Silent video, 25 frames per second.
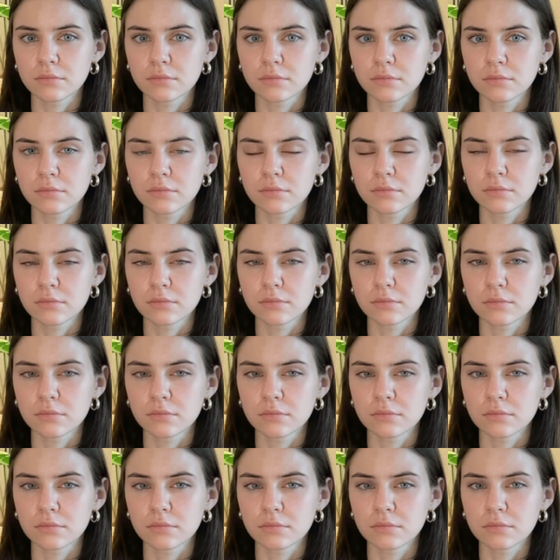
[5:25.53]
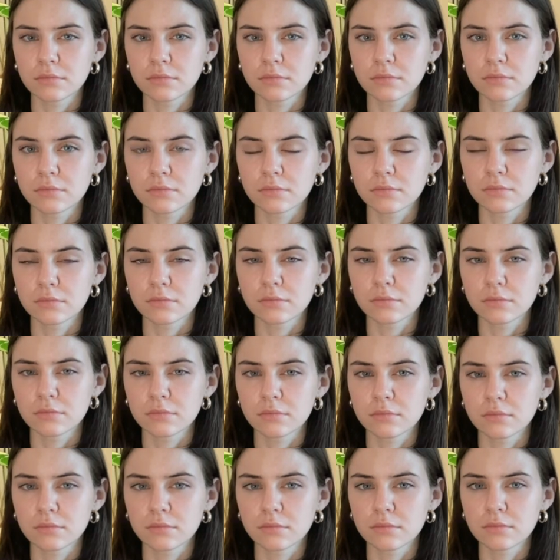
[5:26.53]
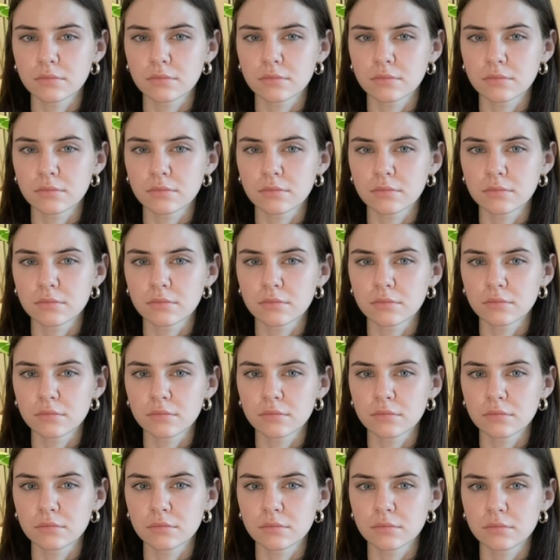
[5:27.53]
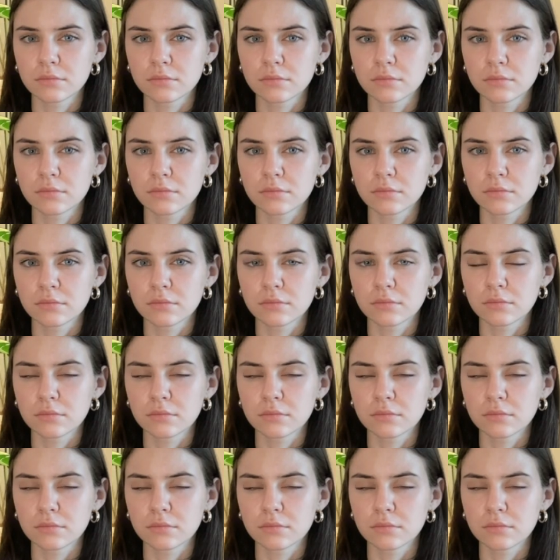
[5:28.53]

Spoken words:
[no speech]